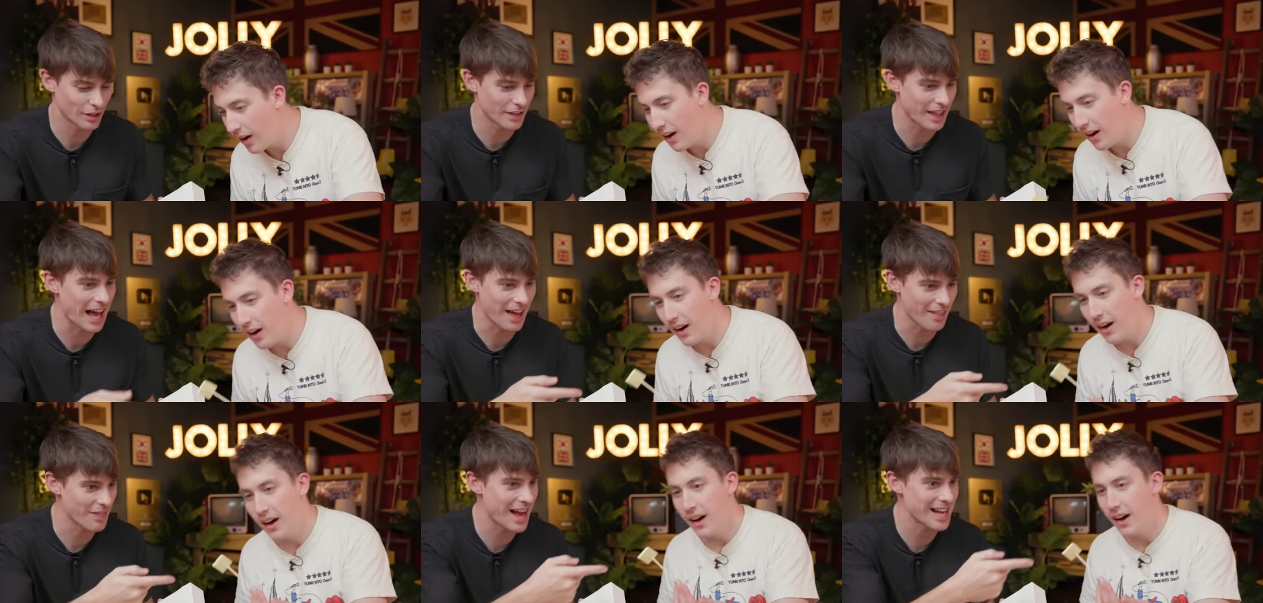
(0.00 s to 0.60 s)
Speaker 1: look at
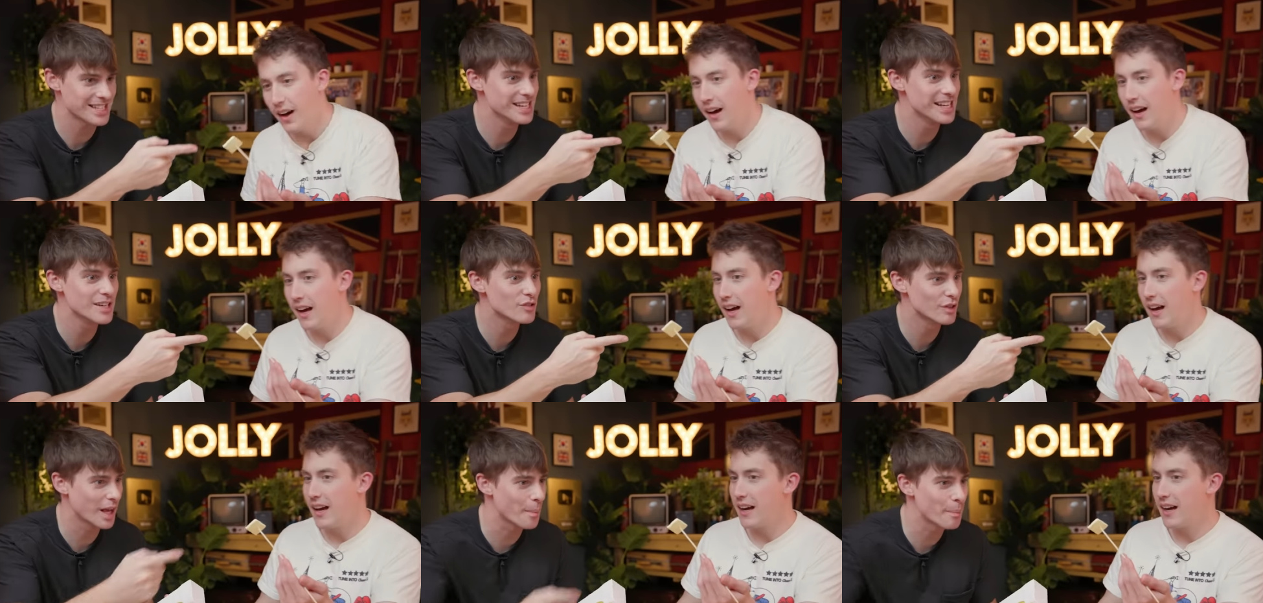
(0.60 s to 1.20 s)
that. That is
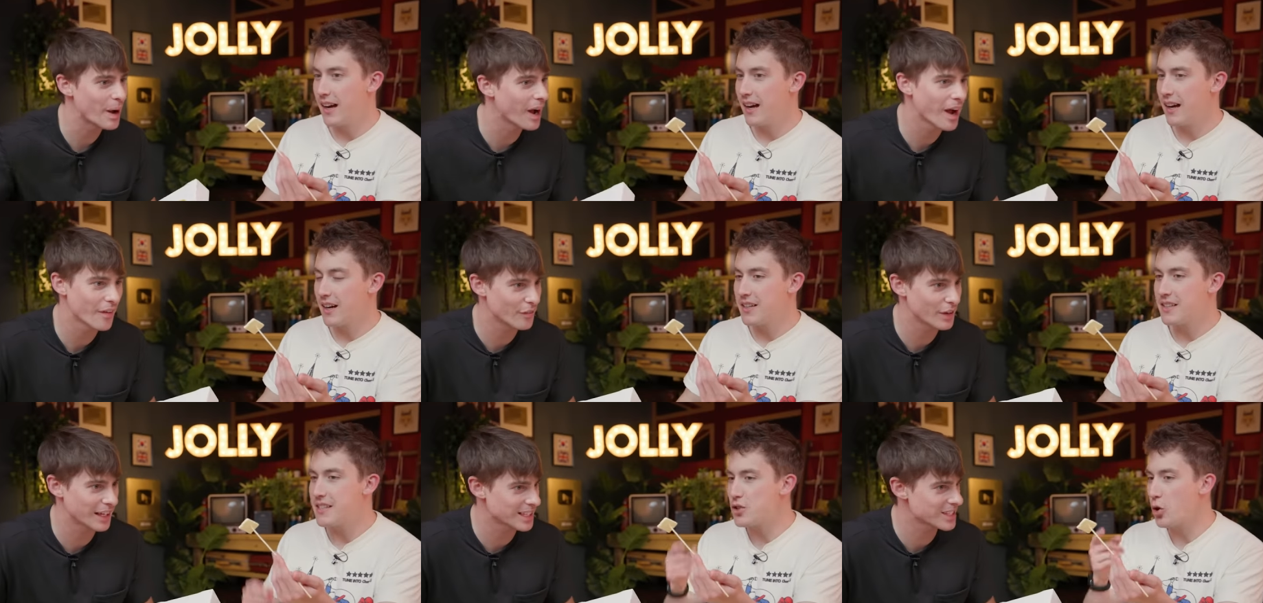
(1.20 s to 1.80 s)
literally a
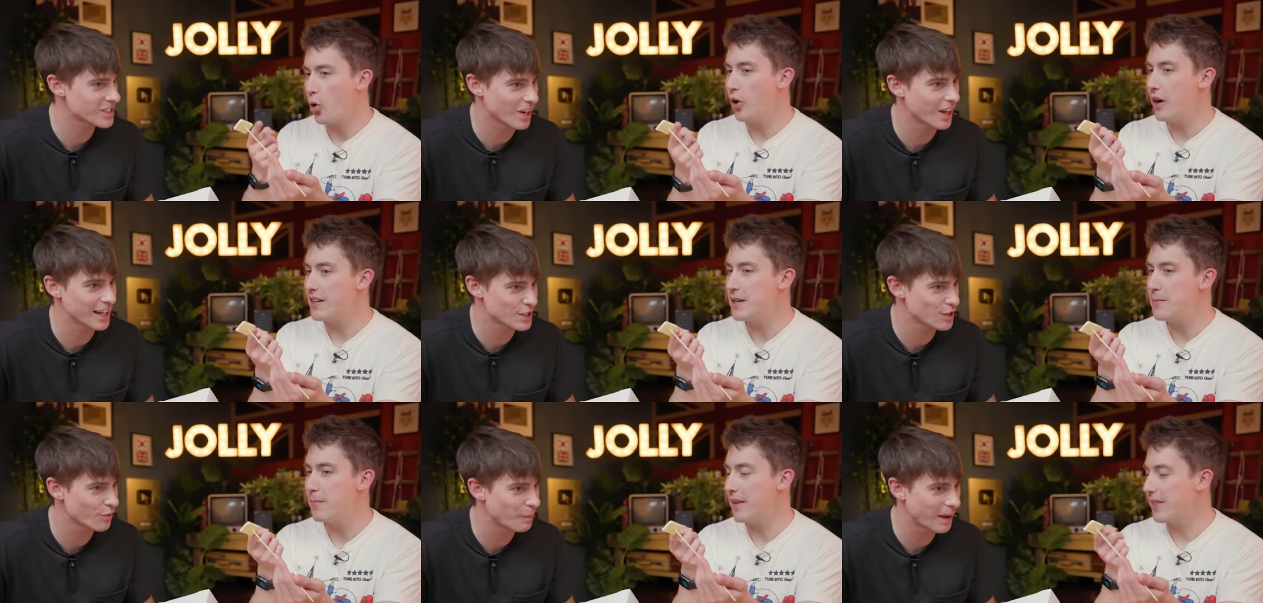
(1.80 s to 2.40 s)
Speaker 2: perfect
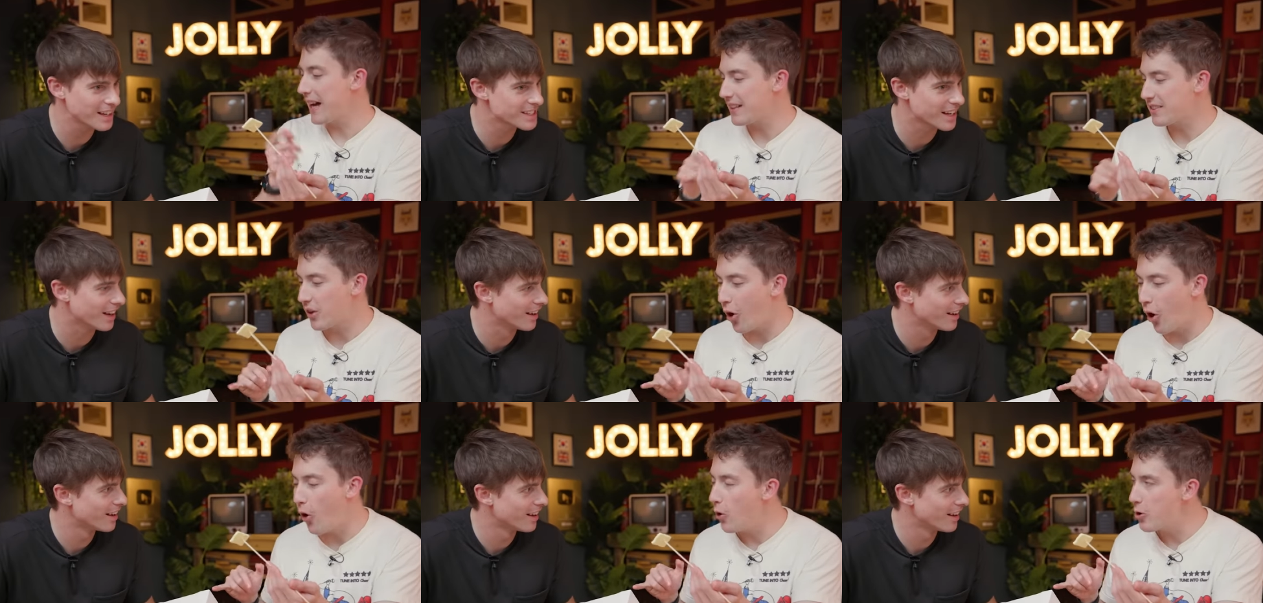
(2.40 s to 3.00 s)
slice of butter.
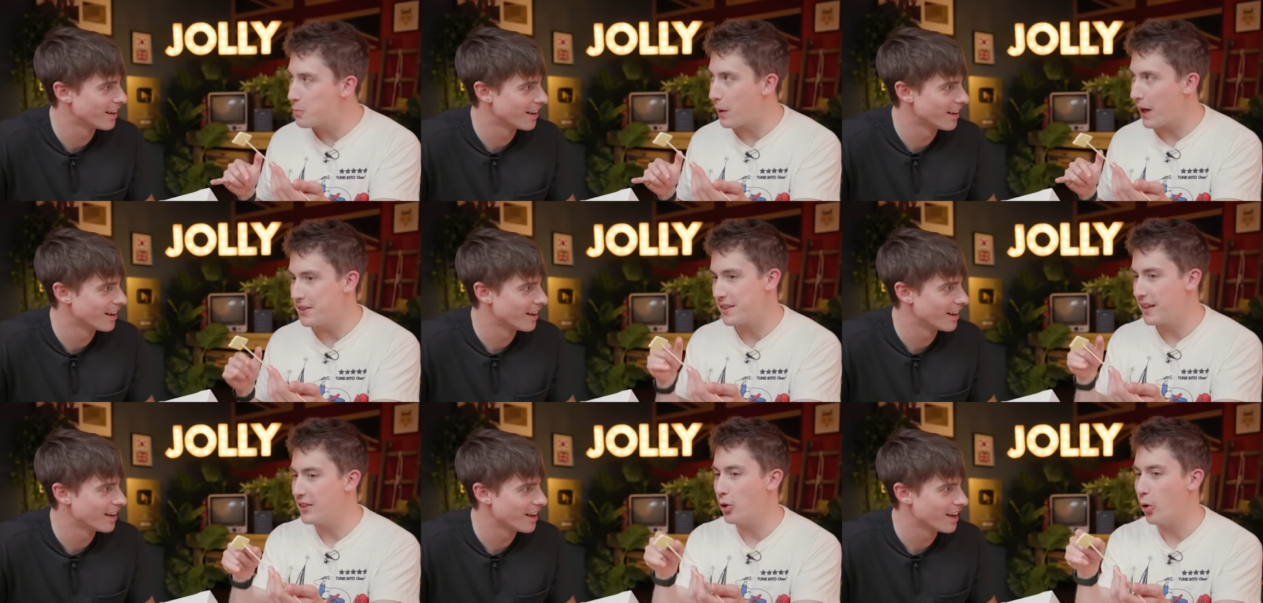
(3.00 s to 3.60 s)
That's cold
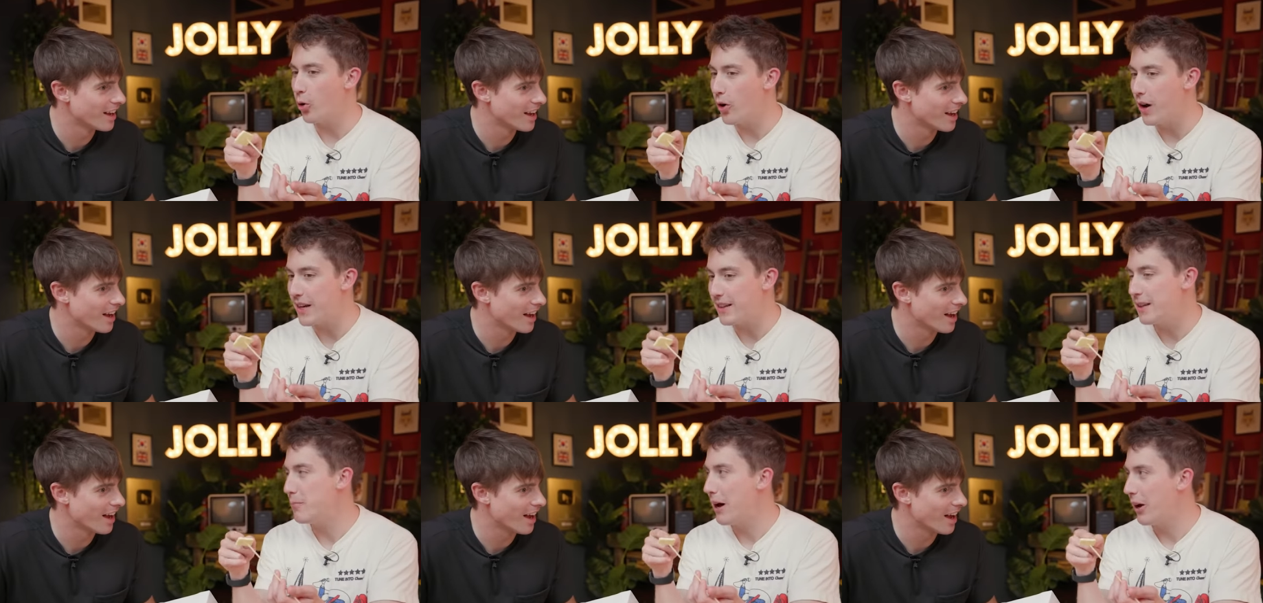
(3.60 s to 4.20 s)
butter, it's
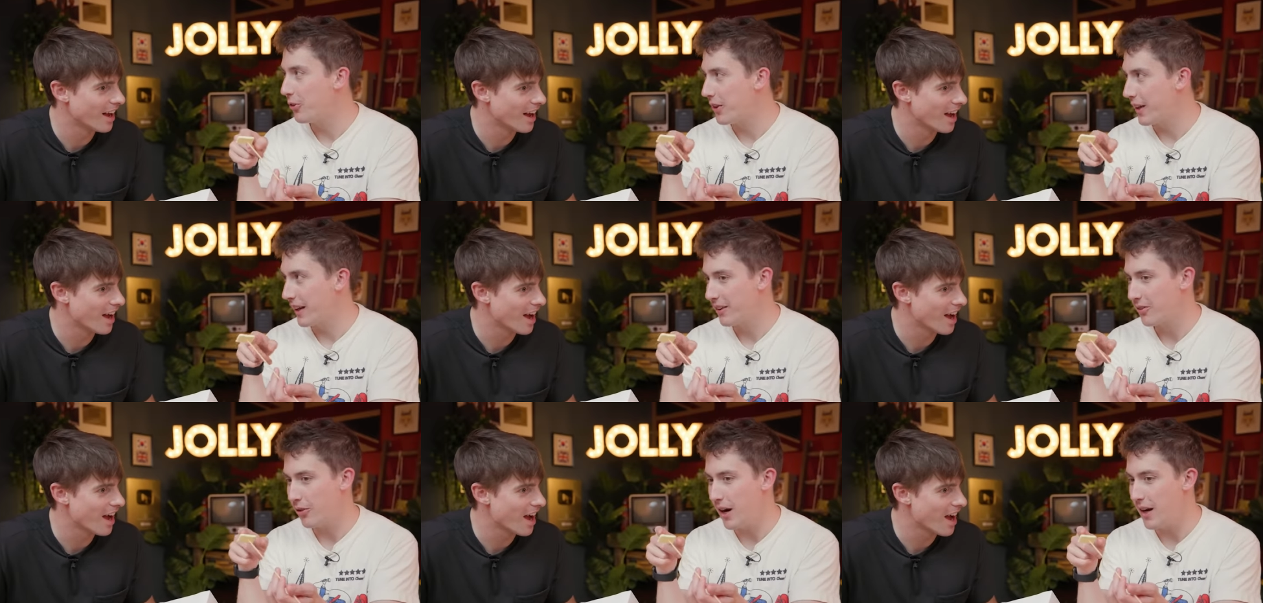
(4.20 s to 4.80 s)
already
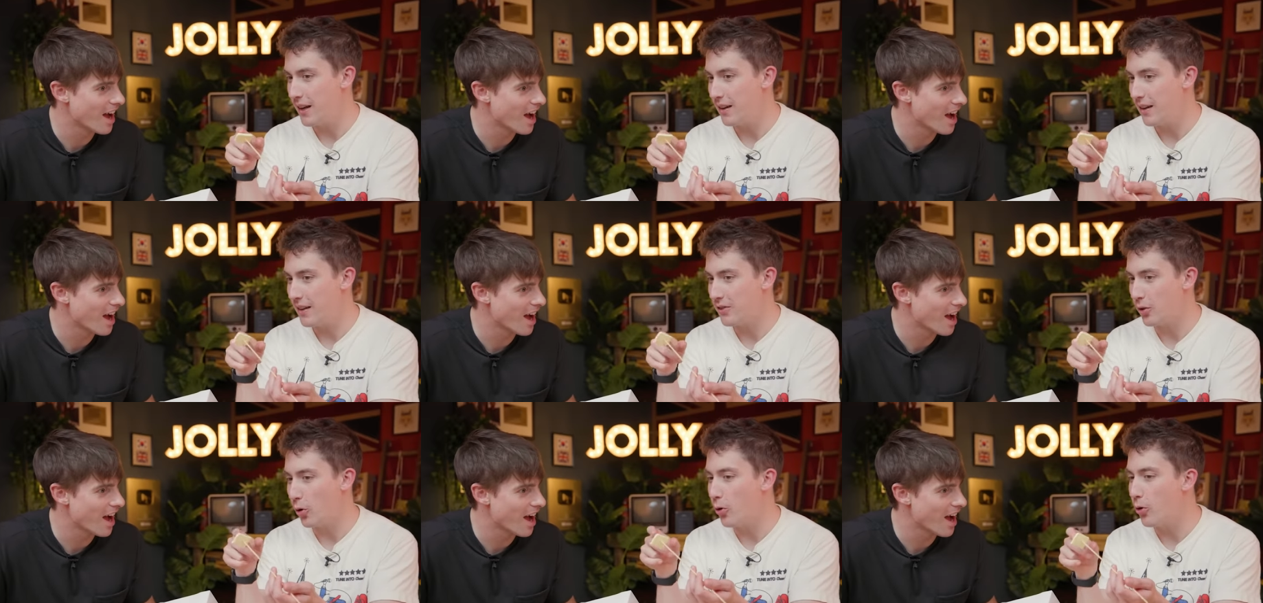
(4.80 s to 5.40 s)
melting, right?
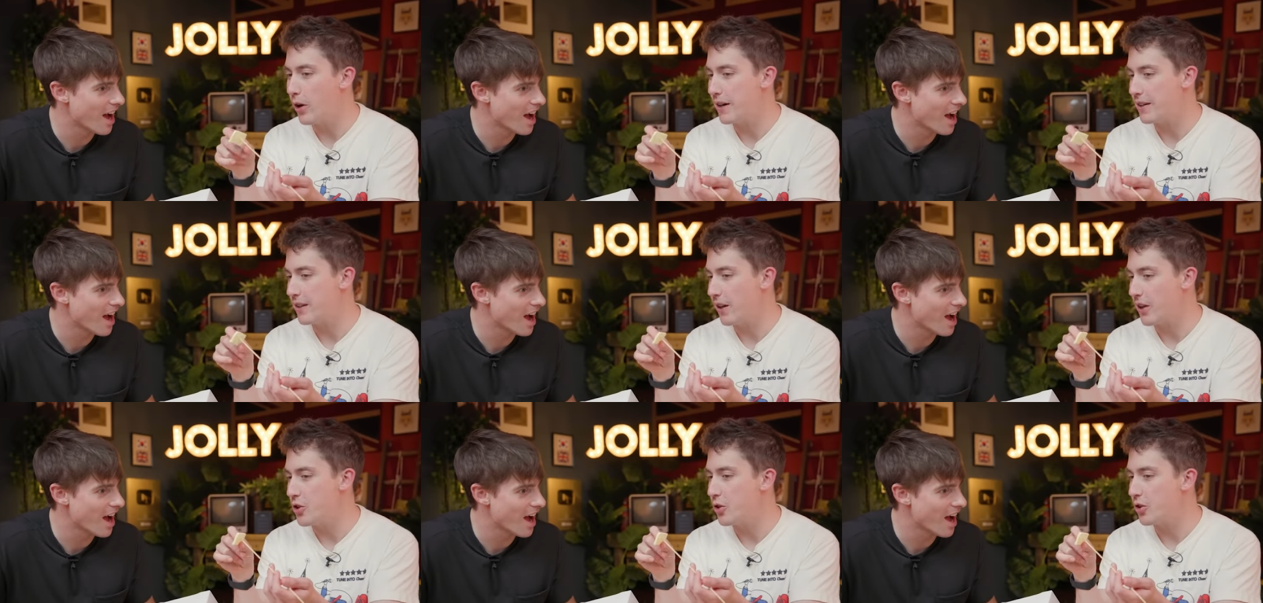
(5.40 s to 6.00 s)
It's
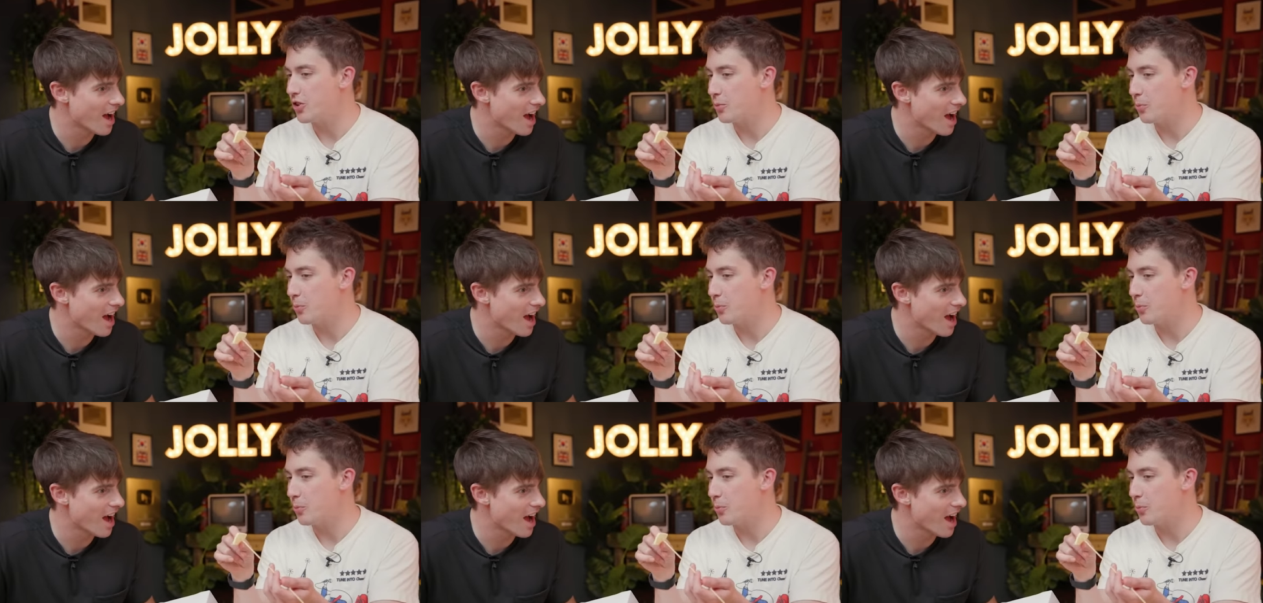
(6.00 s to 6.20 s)
already, like, you could